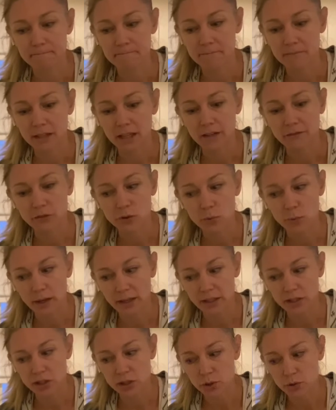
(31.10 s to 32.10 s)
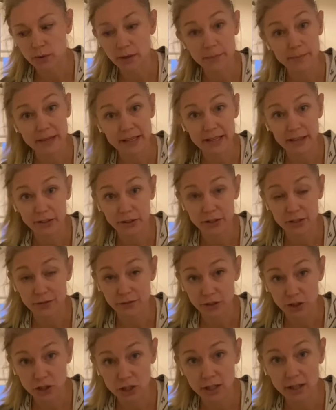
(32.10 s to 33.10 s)
If you want to do a beginner's
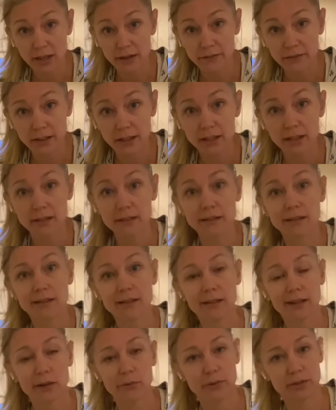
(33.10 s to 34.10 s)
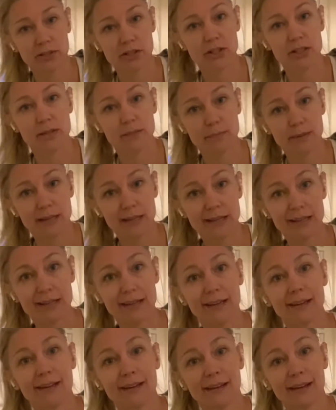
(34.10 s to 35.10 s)
version of it, it would just be,